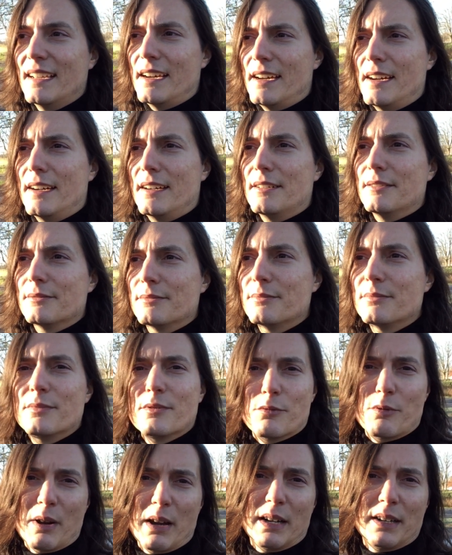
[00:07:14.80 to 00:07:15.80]
a
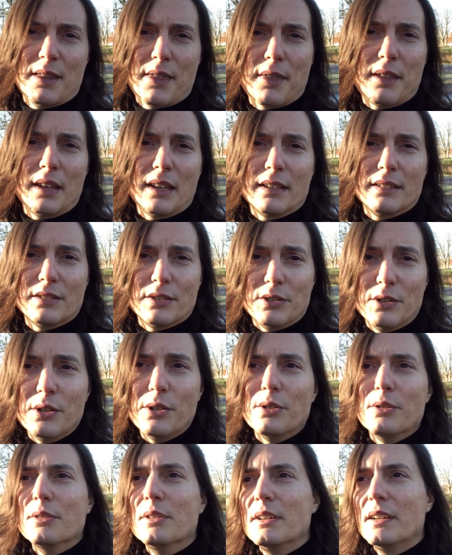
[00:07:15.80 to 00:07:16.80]
weird thing to
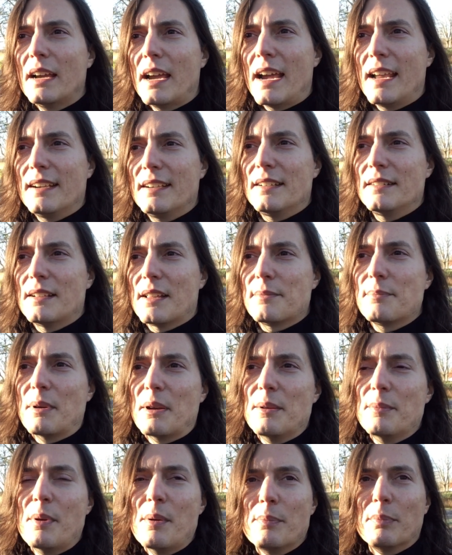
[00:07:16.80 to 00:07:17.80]
do and not
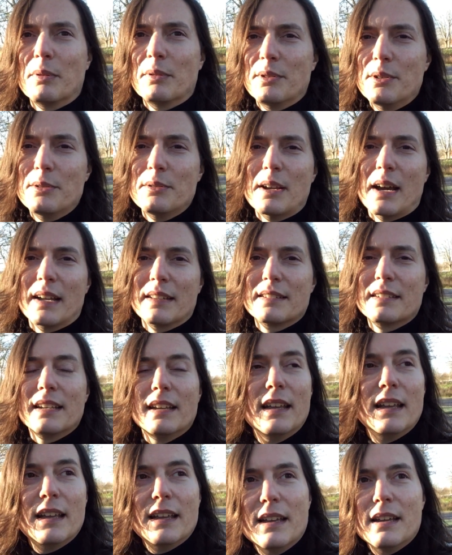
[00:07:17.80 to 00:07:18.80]
many people do that
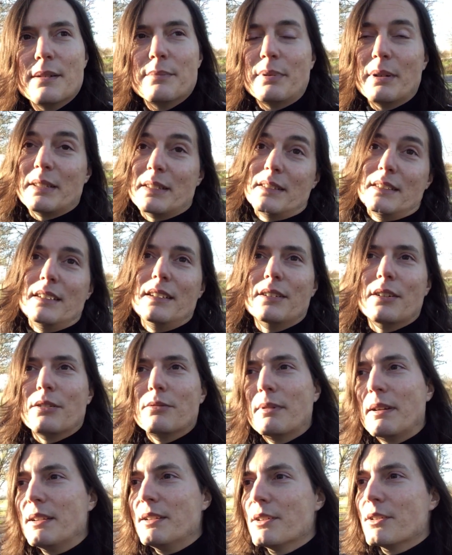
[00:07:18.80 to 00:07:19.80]
but you know
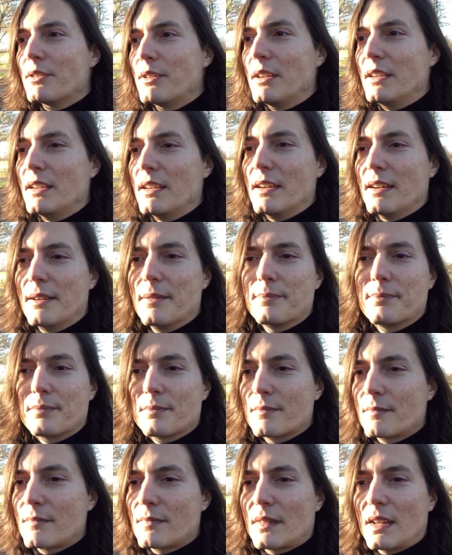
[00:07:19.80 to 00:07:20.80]
when you're in a, um,
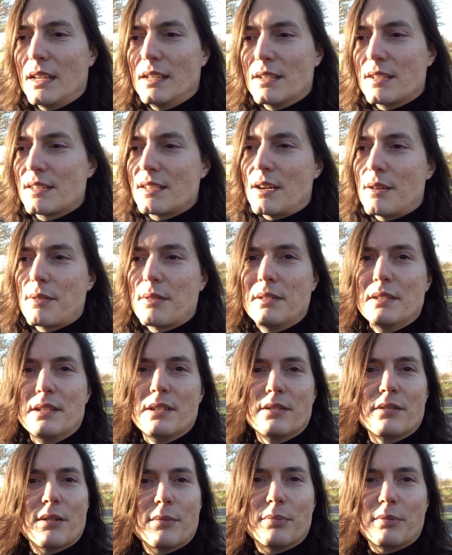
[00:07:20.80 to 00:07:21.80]
in a southern
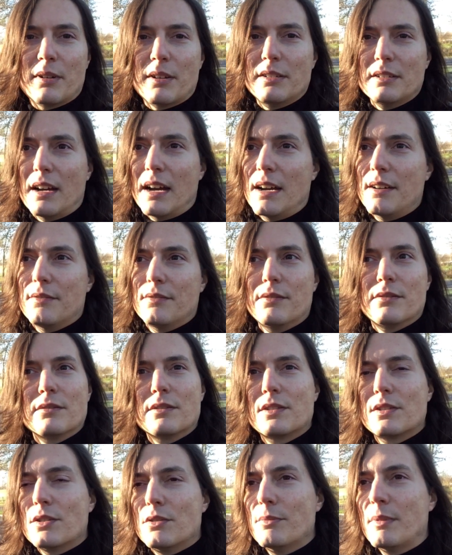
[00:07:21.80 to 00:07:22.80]
Europe where you have
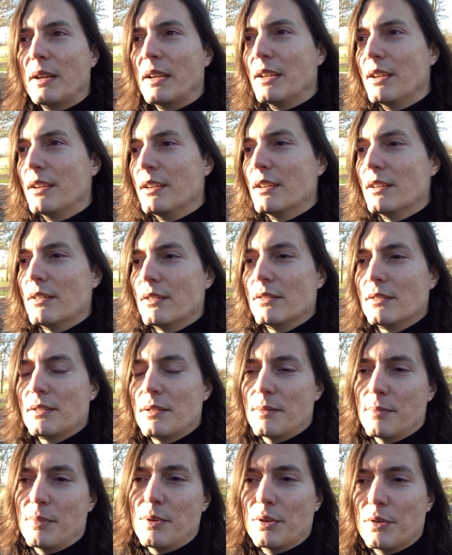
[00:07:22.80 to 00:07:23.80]
so many
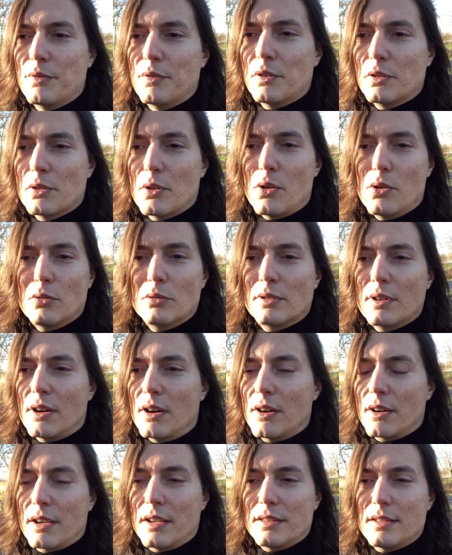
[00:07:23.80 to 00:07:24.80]
beautiful old
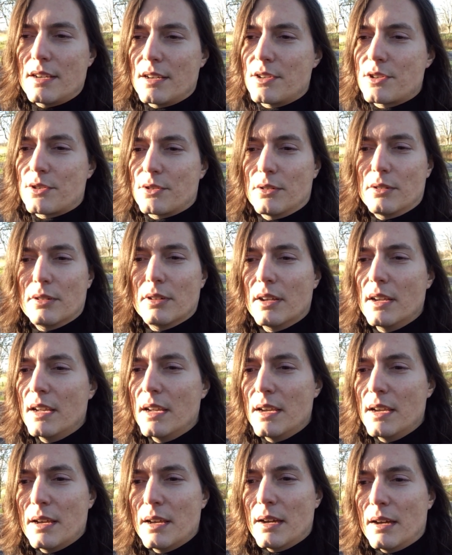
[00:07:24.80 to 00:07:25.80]
architectural
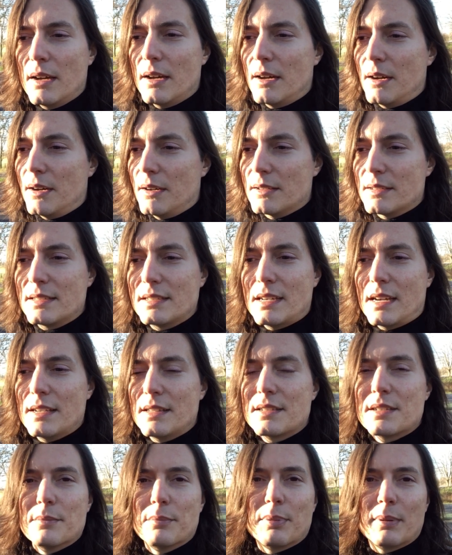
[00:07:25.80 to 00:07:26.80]
uh,
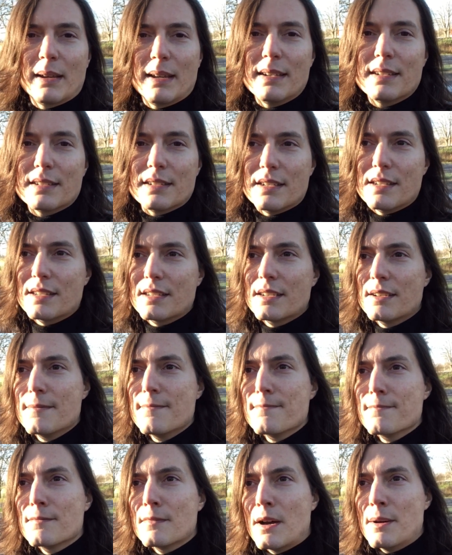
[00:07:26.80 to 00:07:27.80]
sites and places.
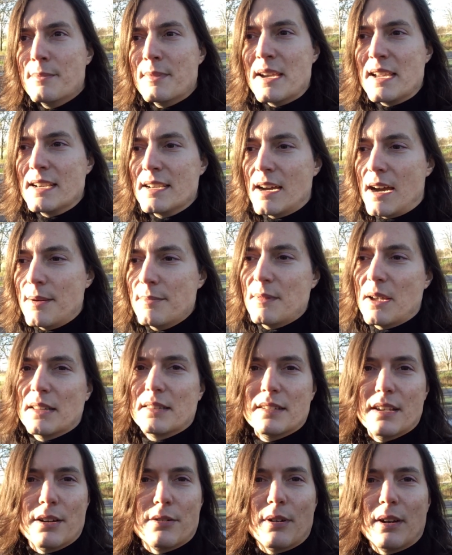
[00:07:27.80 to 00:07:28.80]
I mean, I'm
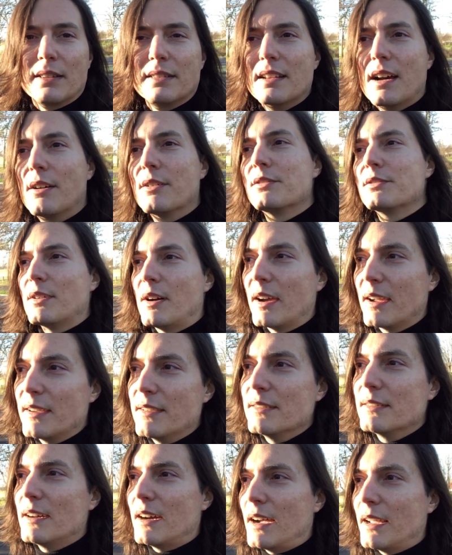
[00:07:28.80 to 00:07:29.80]
not there right now, so
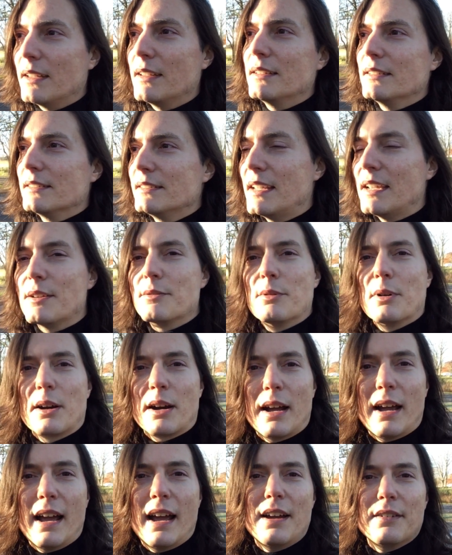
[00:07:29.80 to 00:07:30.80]
I, I take
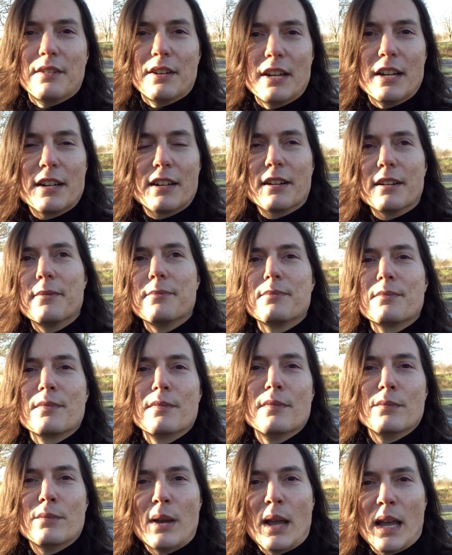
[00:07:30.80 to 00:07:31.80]
what I have here.
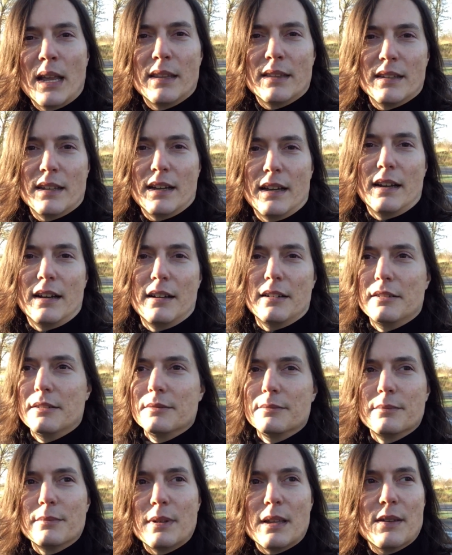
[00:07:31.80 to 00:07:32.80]
And
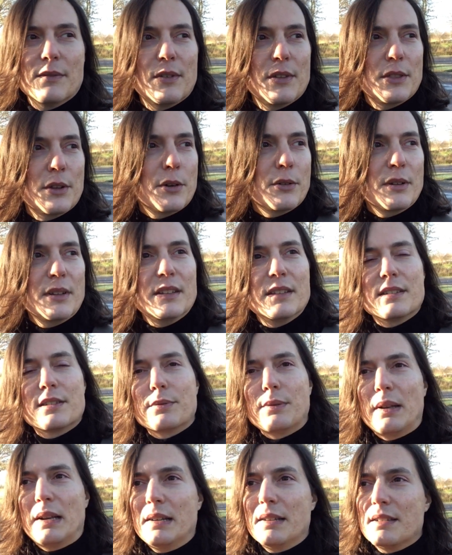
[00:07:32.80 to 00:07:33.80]
uh, even though
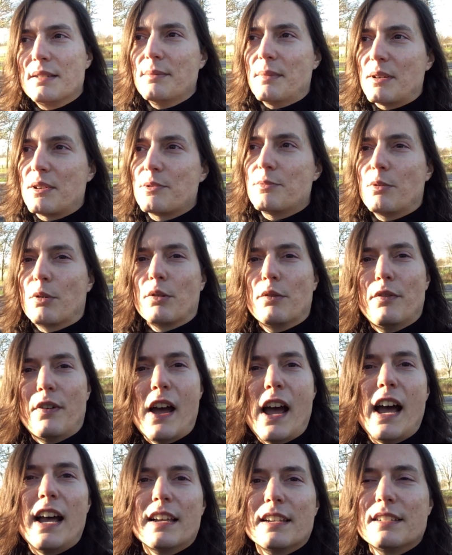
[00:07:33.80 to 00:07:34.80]
Sweden is much more
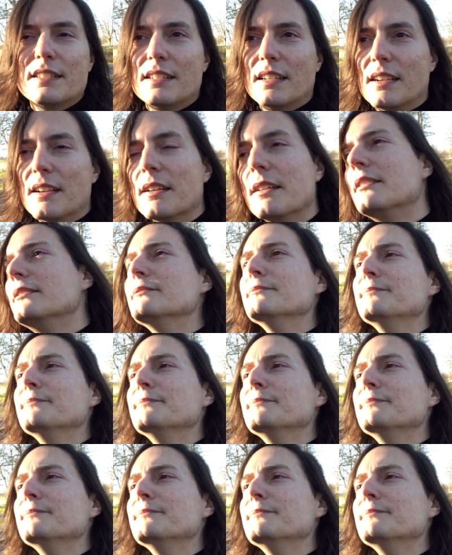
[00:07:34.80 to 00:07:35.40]
vast and